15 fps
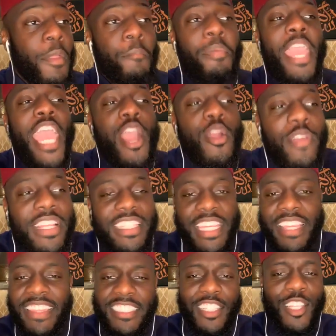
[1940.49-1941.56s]

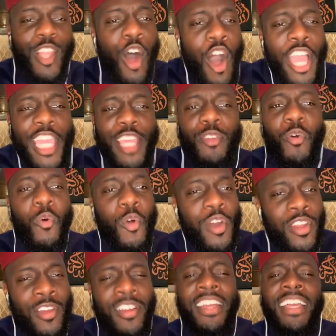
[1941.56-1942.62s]
parroting this law and
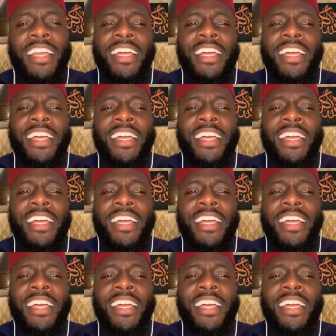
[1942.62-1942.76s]
order.